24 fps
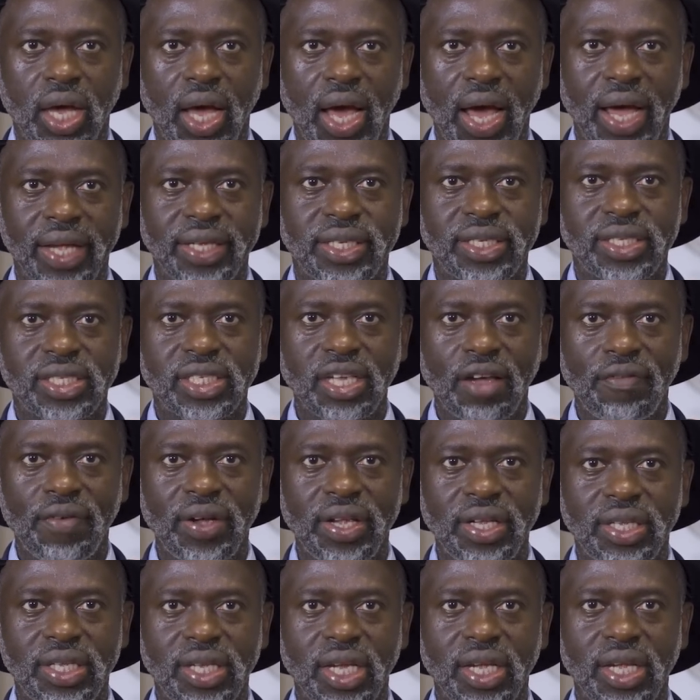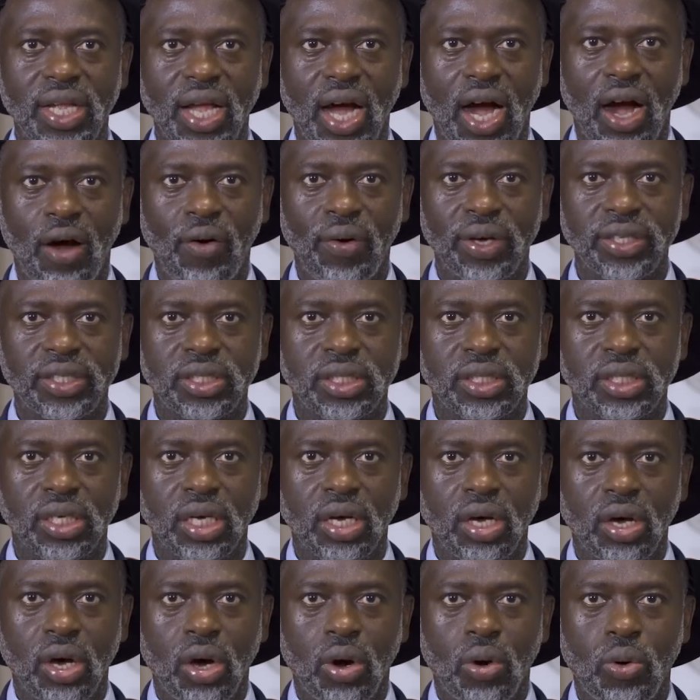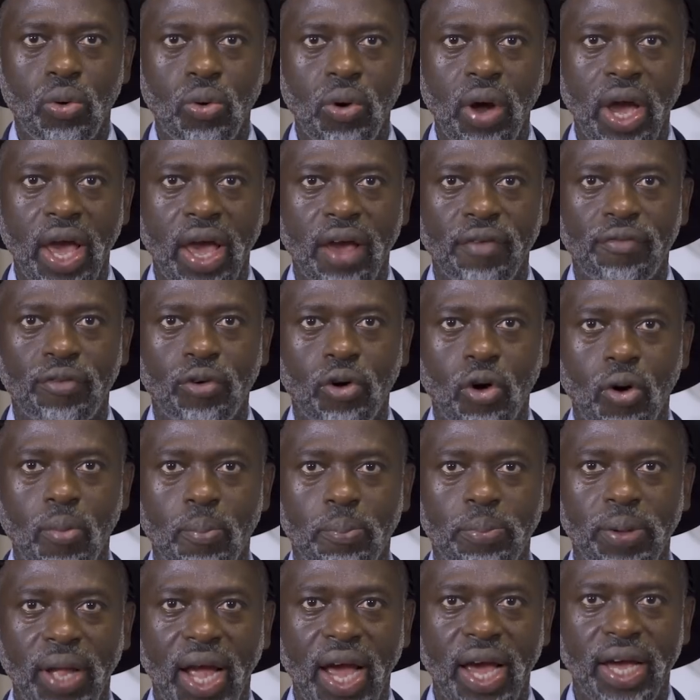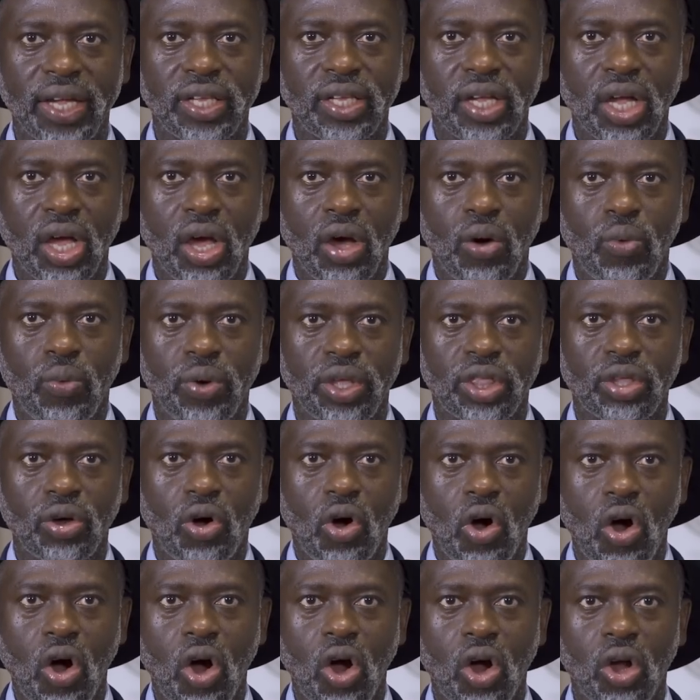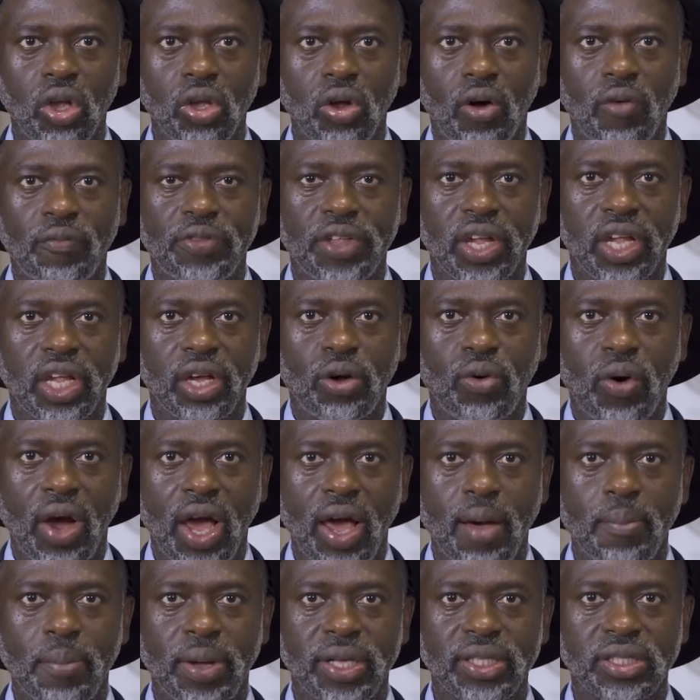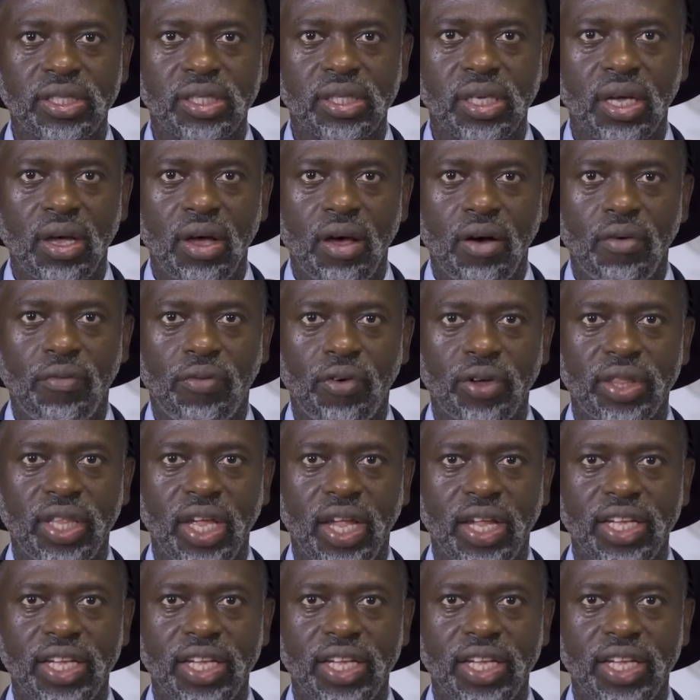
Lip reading: at 17 hours who have complied with all of the requirements for the